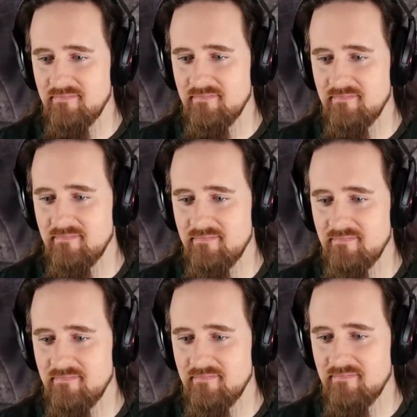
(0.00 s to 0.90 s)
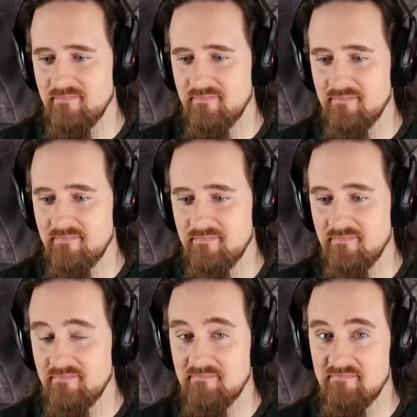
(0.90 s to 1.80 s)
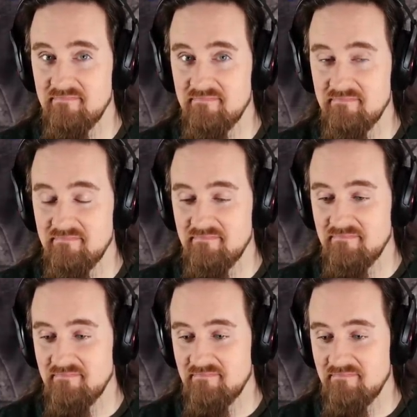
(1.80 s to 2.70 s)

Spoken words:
Nobody speaks.